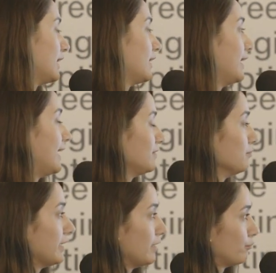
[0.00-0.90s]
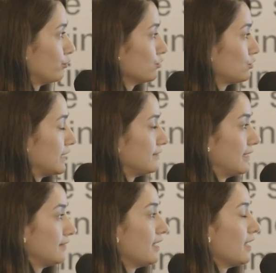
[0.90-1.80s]
add my inputs, and
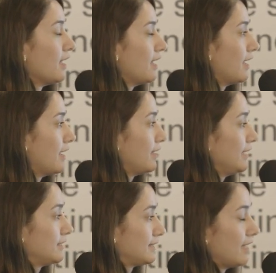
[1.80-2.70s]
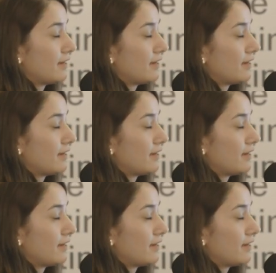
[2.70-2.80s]
then it